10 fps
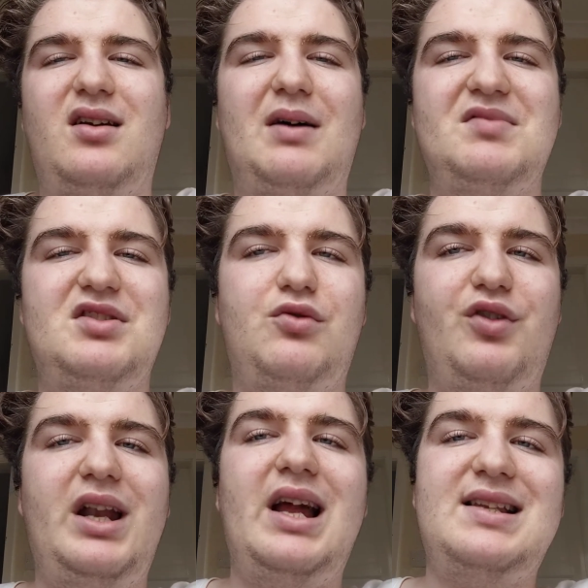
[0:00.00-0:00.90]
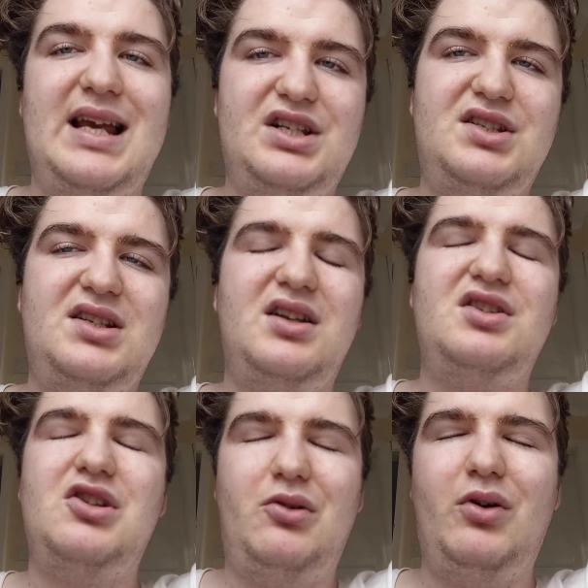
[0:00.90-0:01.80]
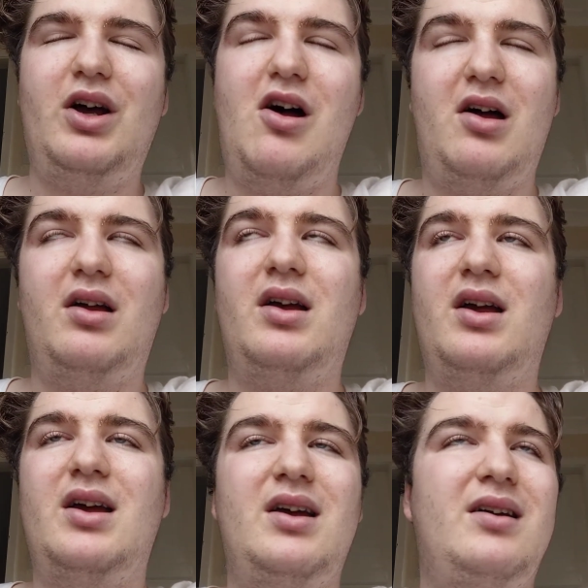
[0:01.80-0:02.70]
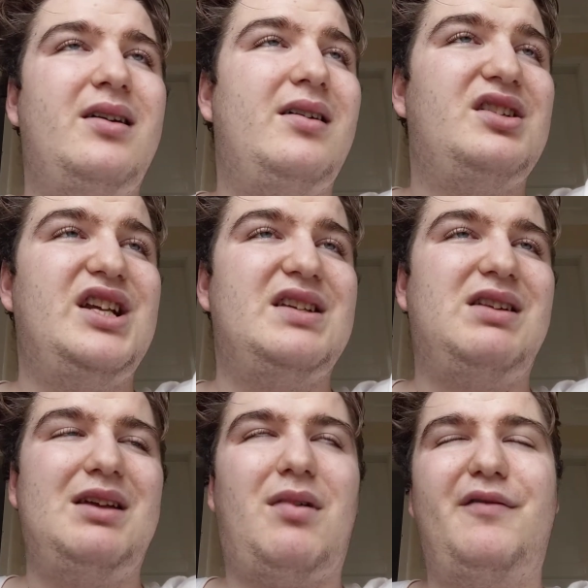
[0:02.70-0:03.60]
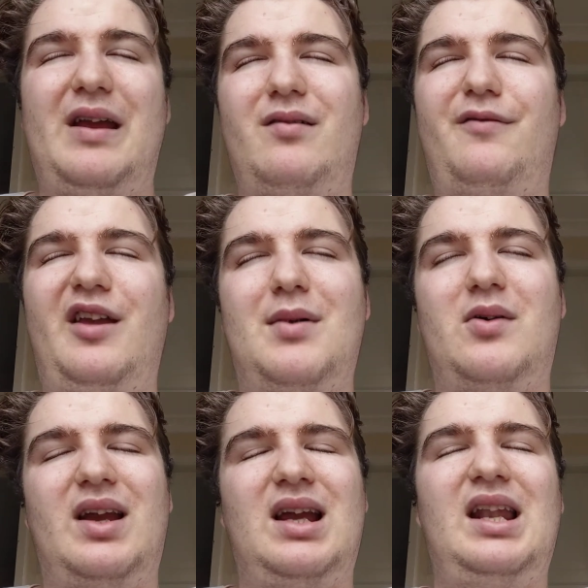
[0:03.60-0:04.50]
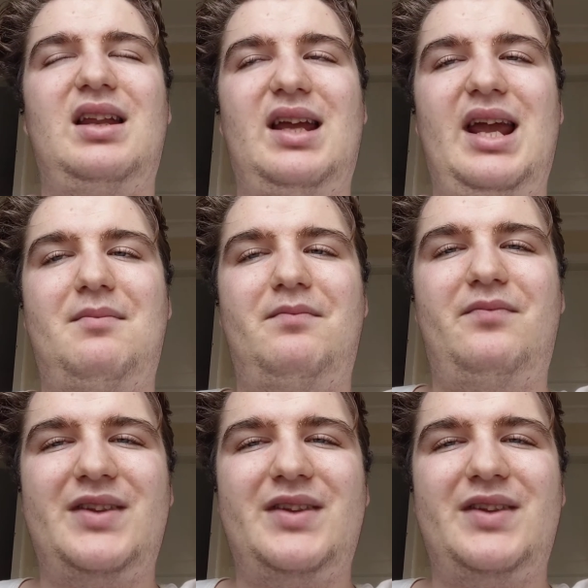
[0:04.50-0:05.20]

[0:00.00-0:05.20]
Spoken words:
I'm still really attached to her. She's like my favourite female in the game.